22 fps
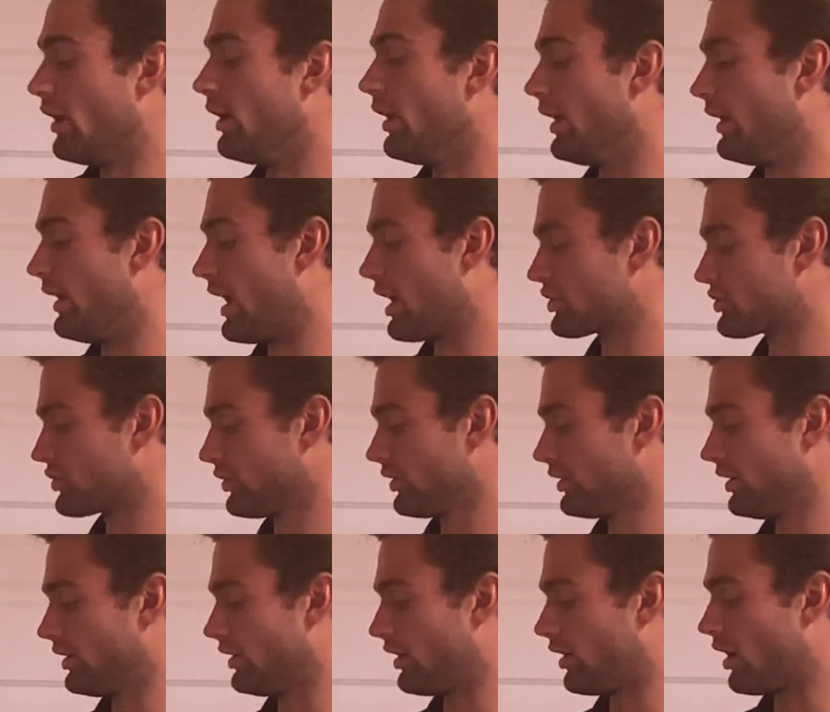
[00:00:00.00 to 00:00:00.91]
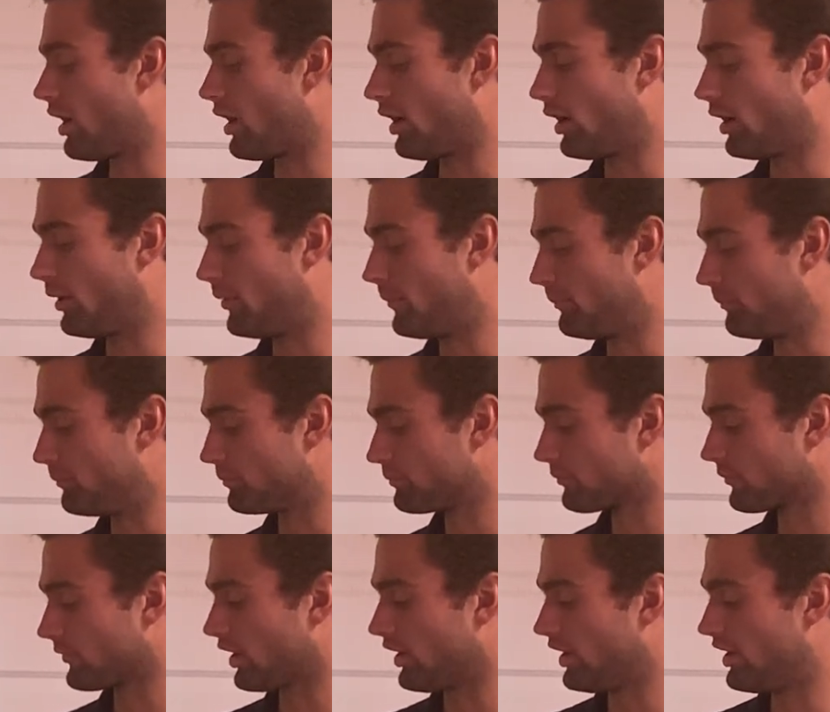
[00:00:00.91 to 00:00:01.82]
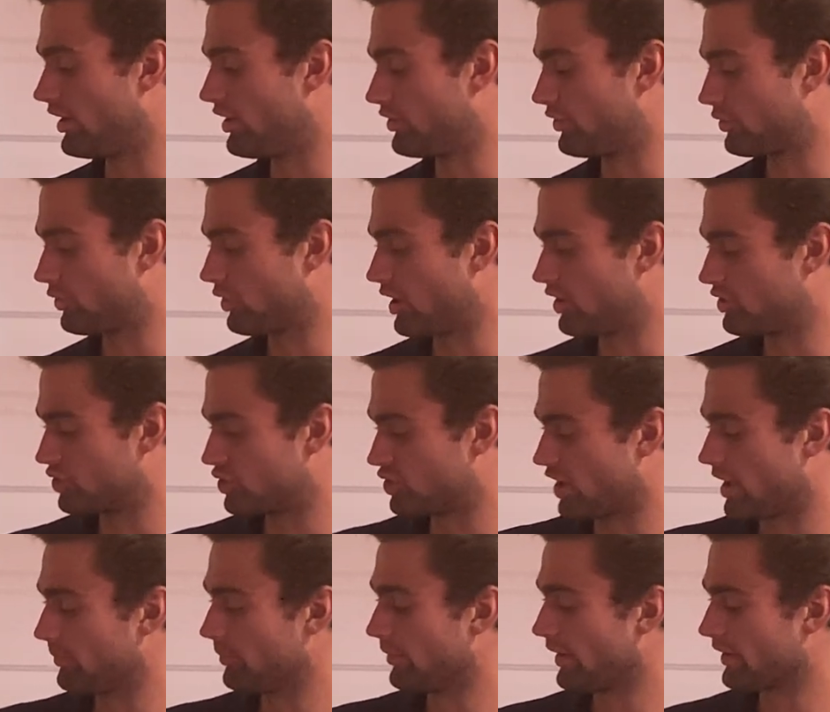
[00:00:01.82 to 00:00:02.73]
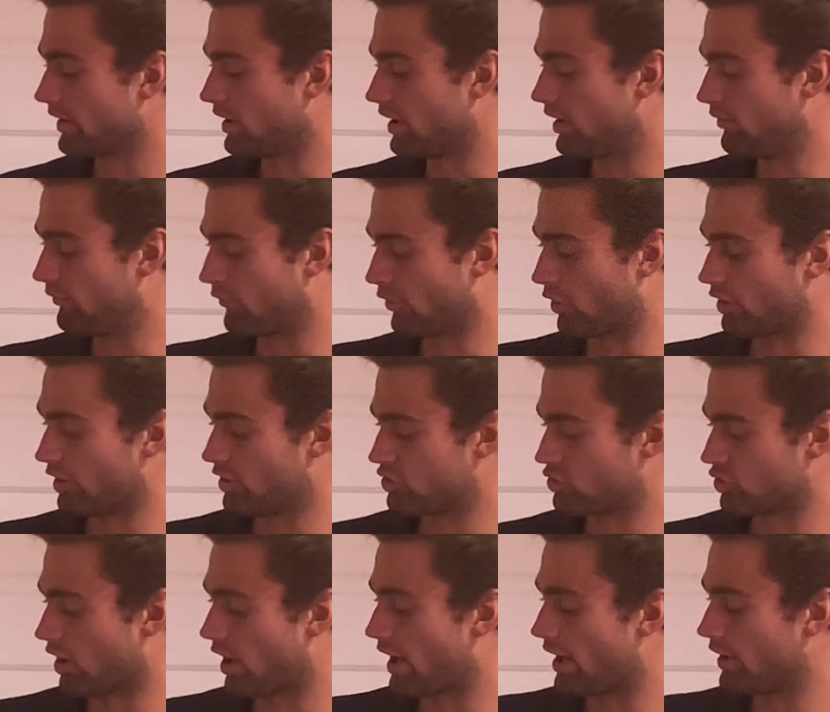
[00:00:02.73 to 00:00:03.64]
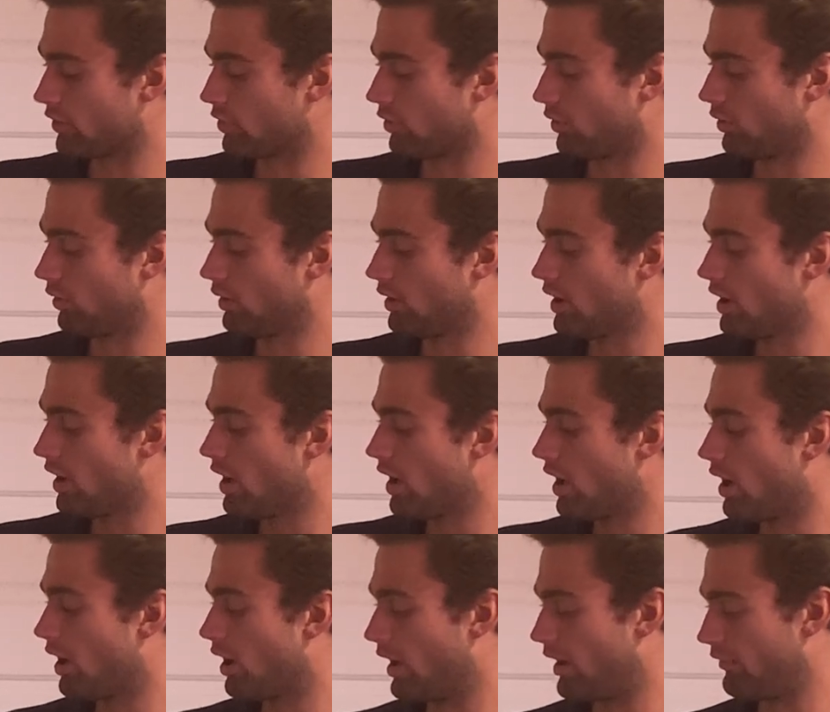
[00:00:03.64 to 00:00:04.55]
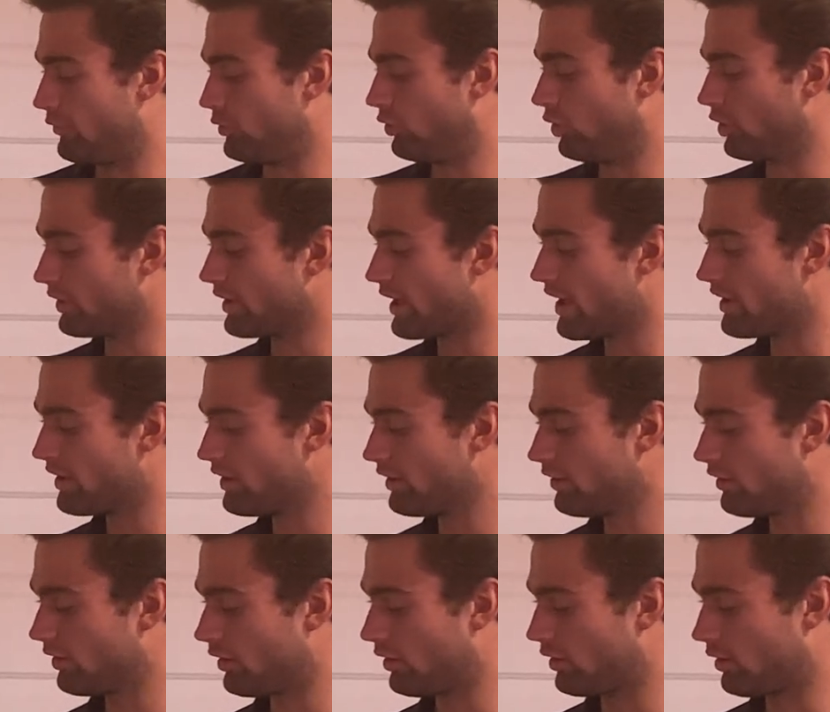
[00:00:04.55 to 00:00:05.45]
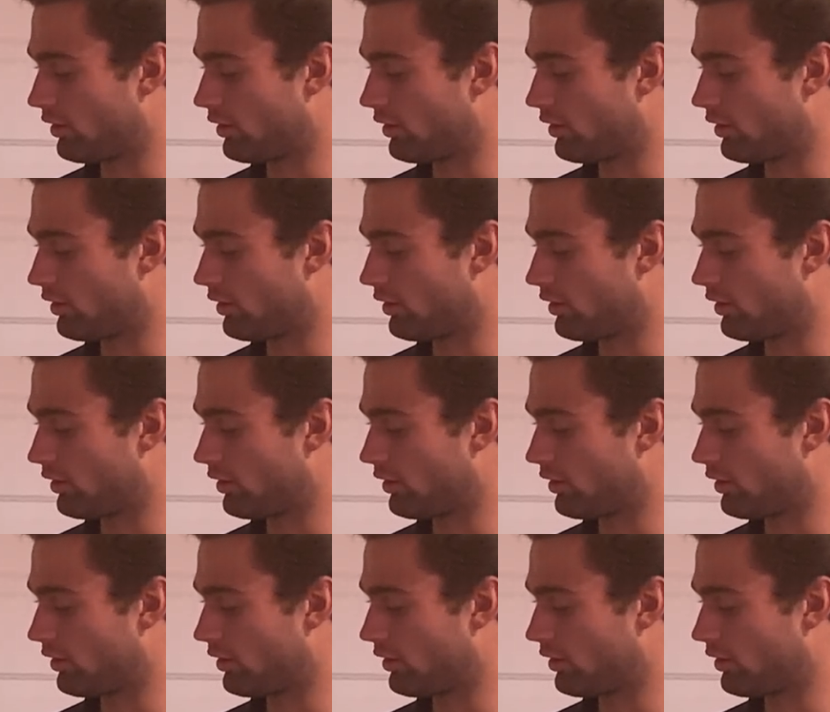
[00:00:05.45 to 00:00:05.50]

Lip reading: And actually it's shaped like an inverted triangle if you look at it.